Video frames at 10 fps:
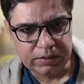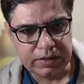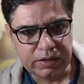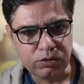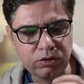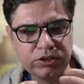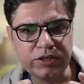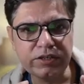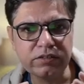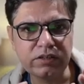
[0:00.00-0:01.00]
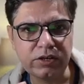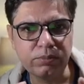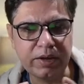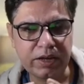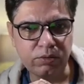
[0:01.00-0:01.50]
Then congenital
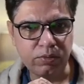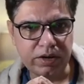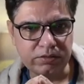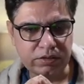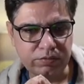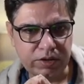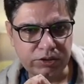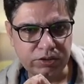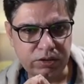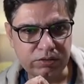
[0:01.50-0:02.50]
cytomegalovirus infection.